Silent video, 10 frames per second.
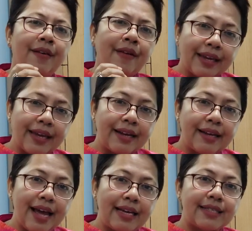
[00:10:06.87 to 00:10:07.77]

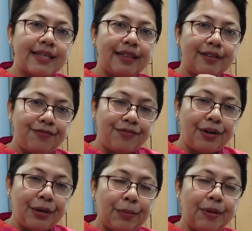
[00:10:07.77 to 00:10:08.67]
Recognizing the
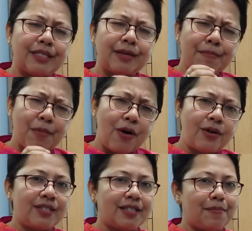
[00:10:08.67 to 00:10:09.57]
verb is the
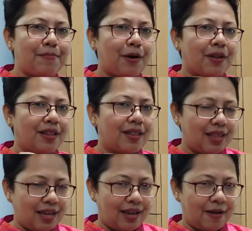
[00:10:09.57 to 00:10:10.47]
most important
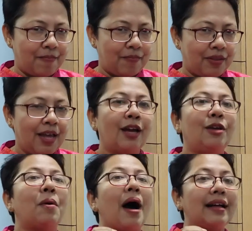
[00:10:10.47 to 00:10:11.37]
thing.
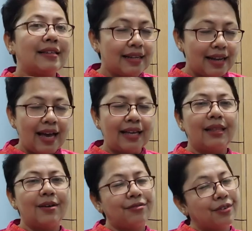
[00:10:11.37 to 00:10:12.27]
You
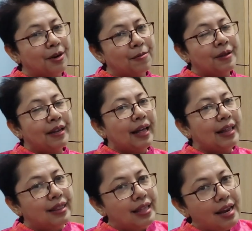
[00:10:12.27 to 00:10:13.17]
underline the verb
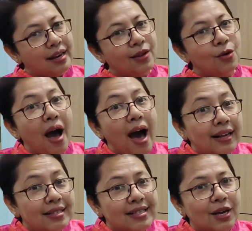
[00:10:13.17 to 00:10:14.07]
and then you
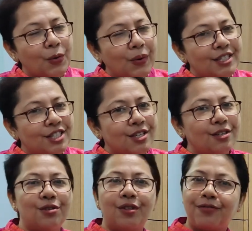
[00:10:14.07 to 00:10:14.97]
ask a
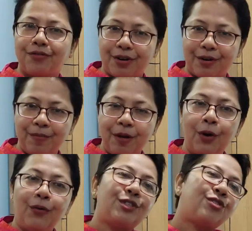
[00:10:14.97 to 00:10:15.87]
question to the verb
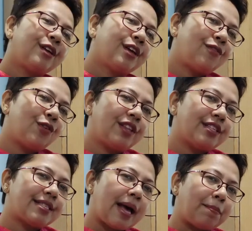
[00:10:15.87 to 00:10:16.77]
which will give you
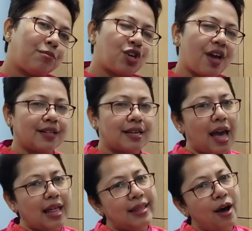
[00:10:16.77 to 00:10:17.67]
the subject
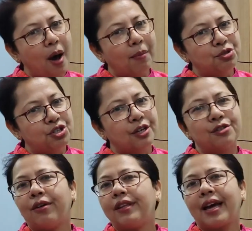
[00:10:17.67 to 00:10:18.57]
and the
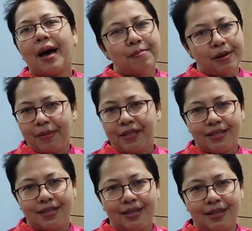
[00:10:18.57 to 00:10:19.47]
object or the
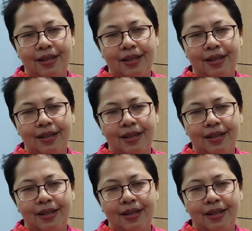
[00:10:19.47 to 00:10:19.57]
complement.